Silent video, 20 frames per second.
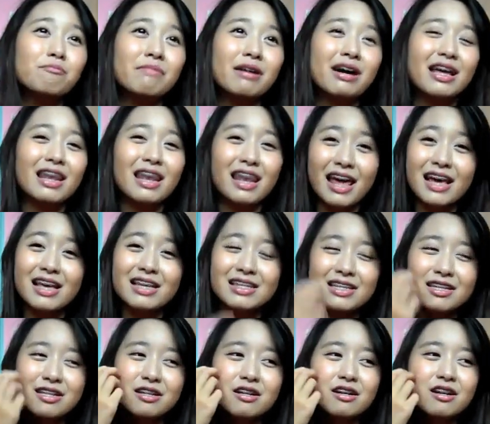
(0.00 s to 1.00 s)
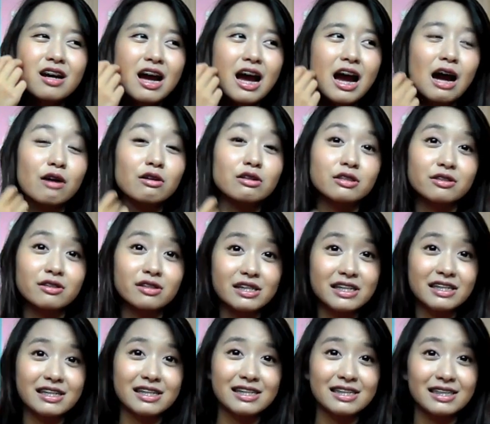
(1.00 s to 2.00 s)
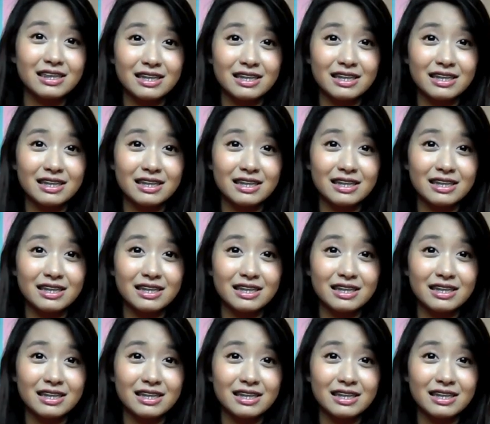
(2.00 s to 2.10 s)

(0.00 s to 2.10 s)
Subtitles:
But last year I was really